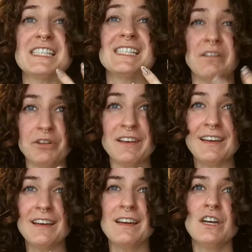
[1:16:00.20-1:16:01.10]

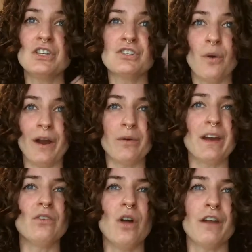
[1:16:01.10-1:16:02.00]
silky, so I don't
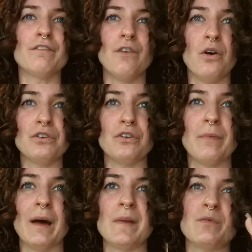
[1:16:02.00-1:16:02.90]
get a lot of volume
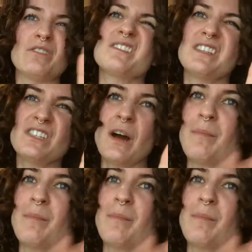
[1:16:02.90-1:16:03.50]
at my roots. It's not